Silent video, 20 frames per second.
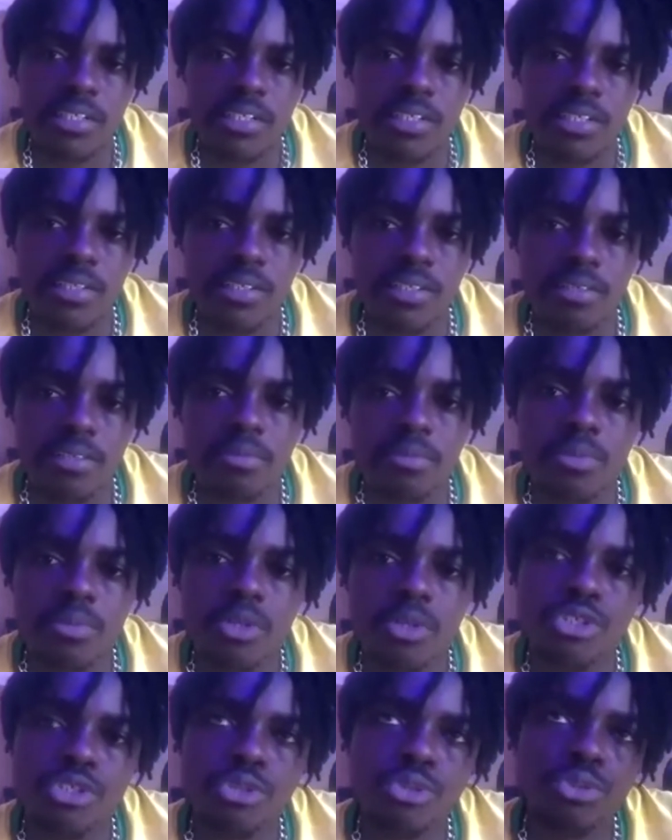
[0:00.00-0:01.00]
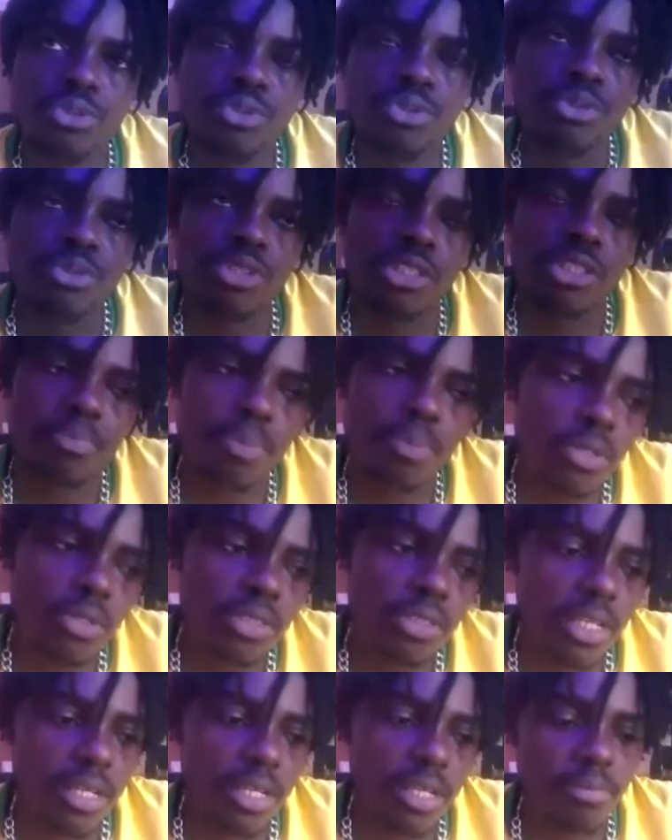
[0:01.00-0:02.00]
the more you support
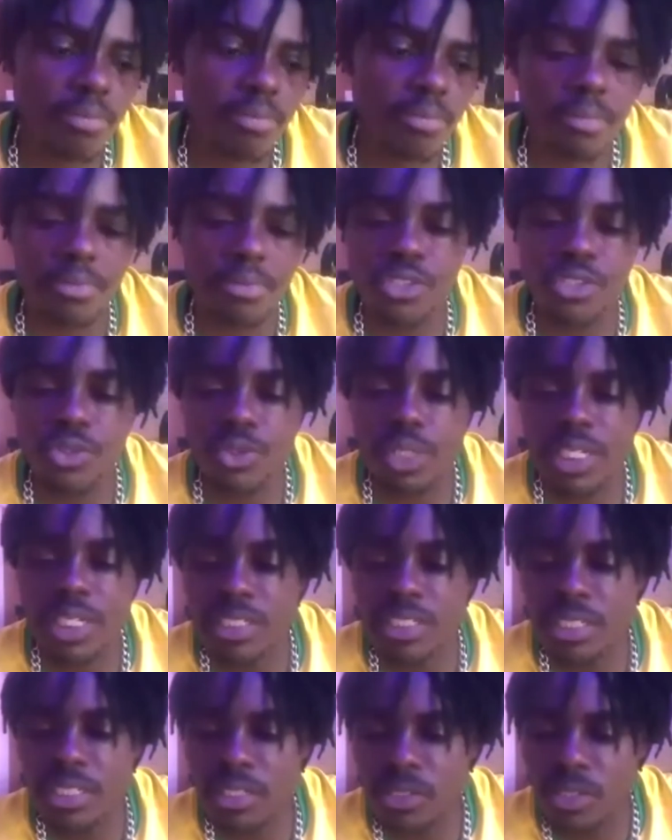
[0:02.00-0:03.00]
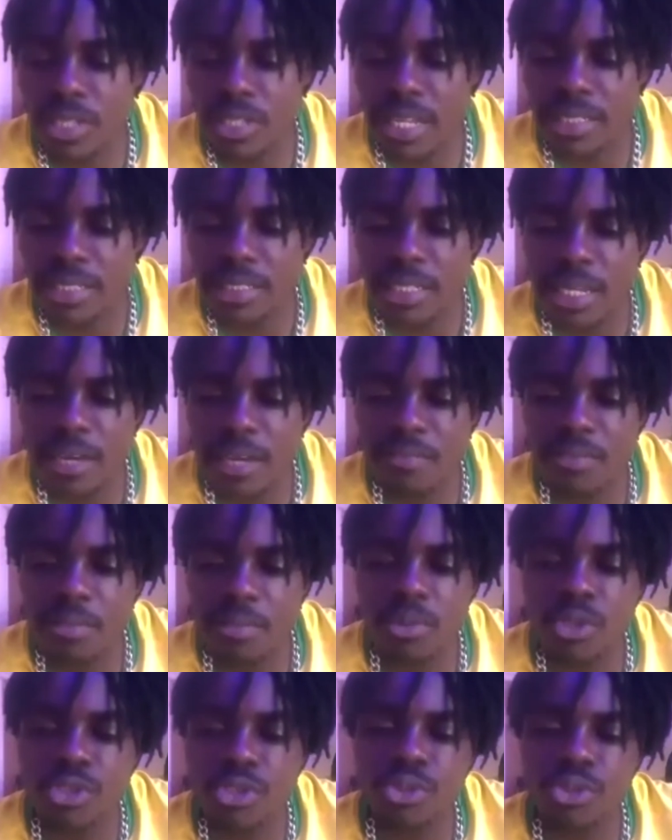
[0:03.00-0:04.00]
them, the more you listen to their stuff, the more
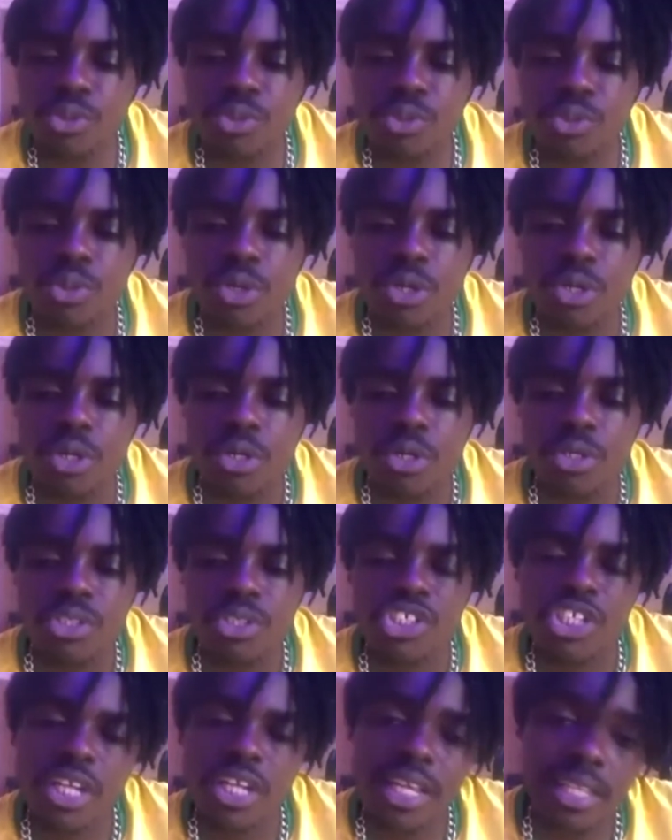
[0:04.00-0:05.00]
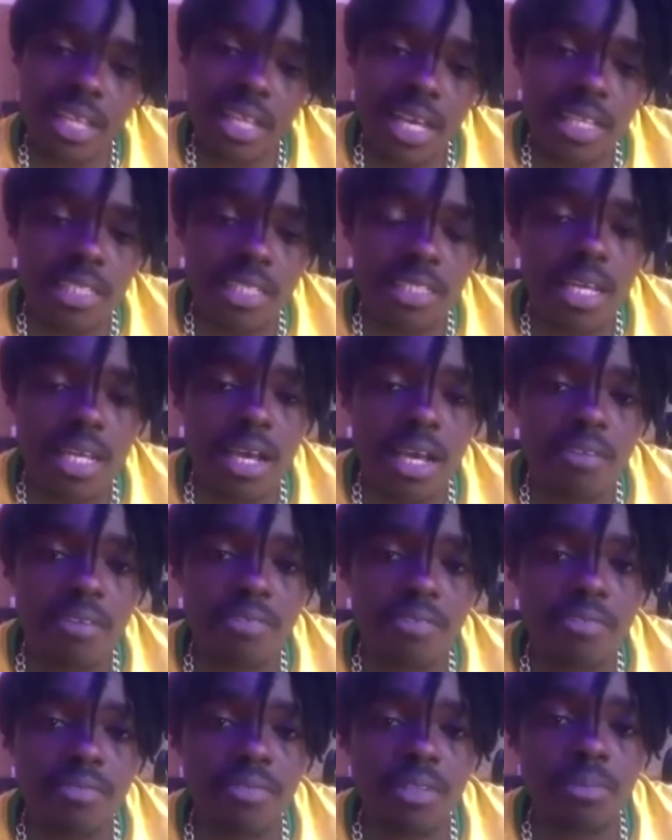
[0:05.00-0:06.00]
you share their stuff, the
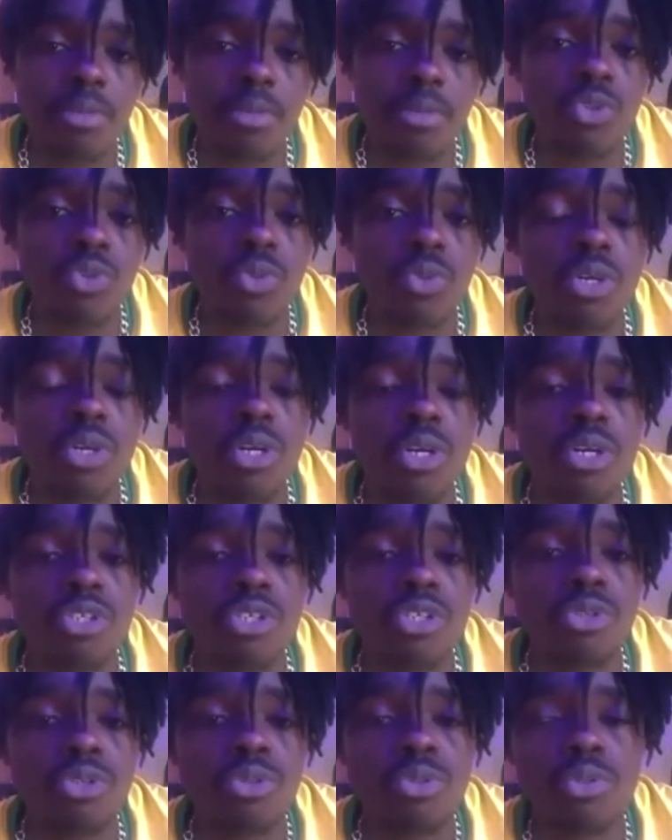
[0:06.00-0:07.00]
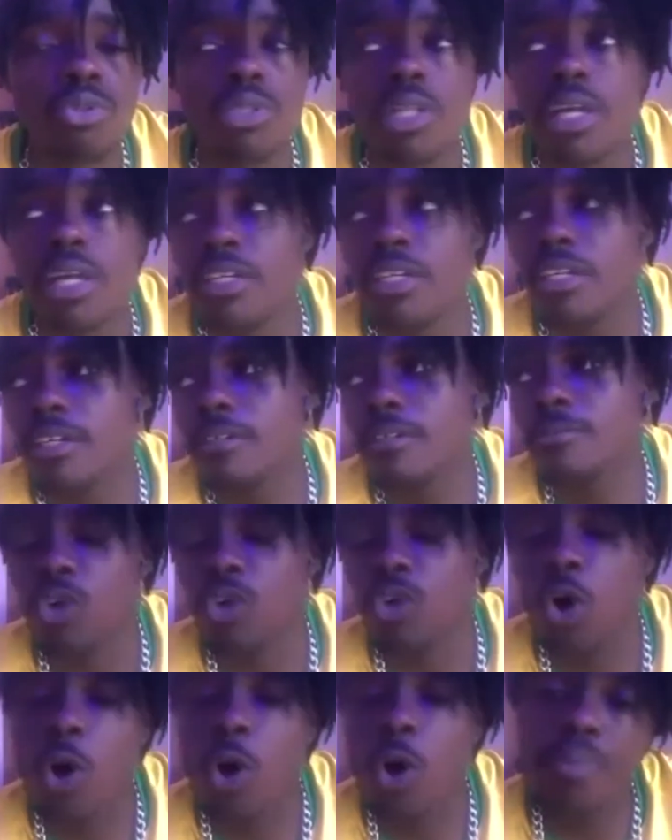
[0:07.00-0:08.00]
more you you like you're
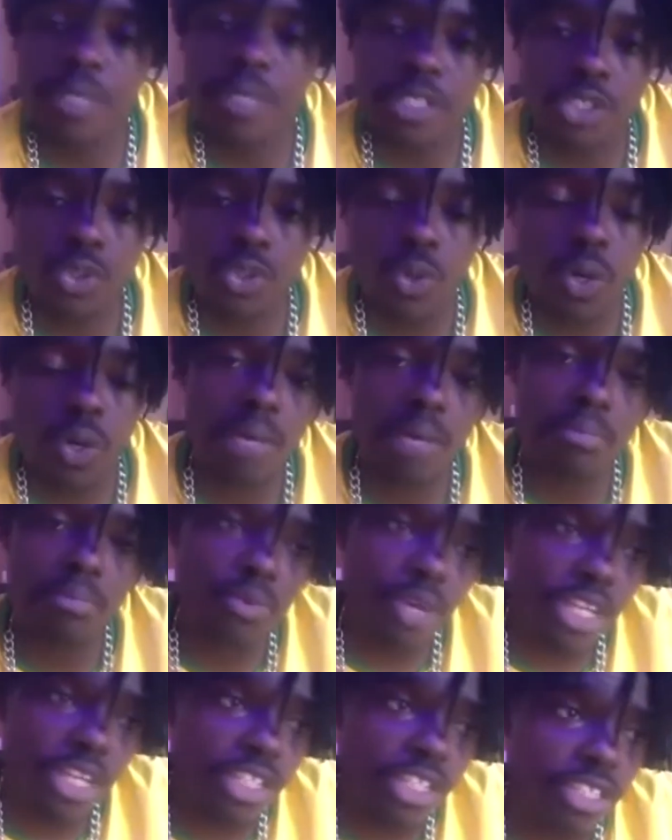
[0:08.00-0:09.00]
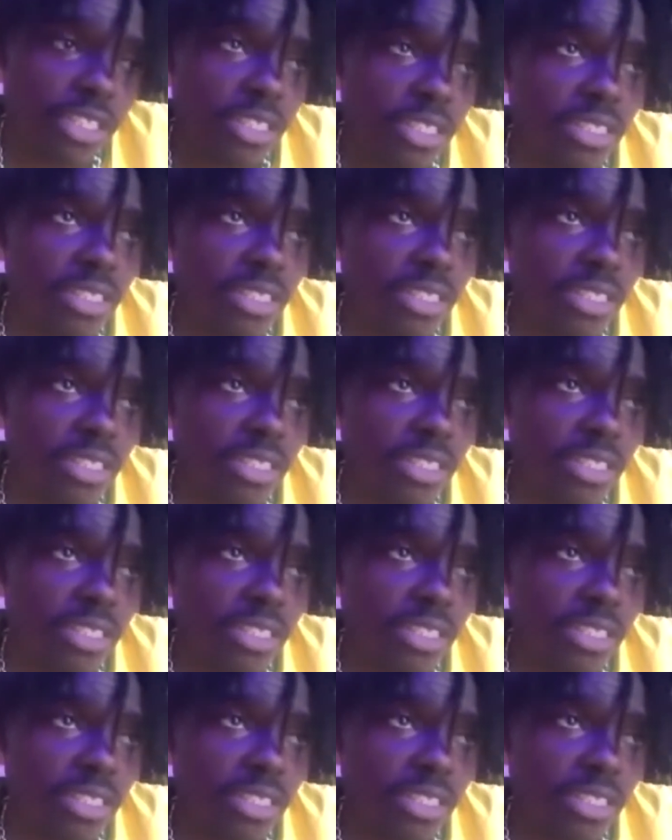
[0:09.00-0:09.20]
open to collaborations.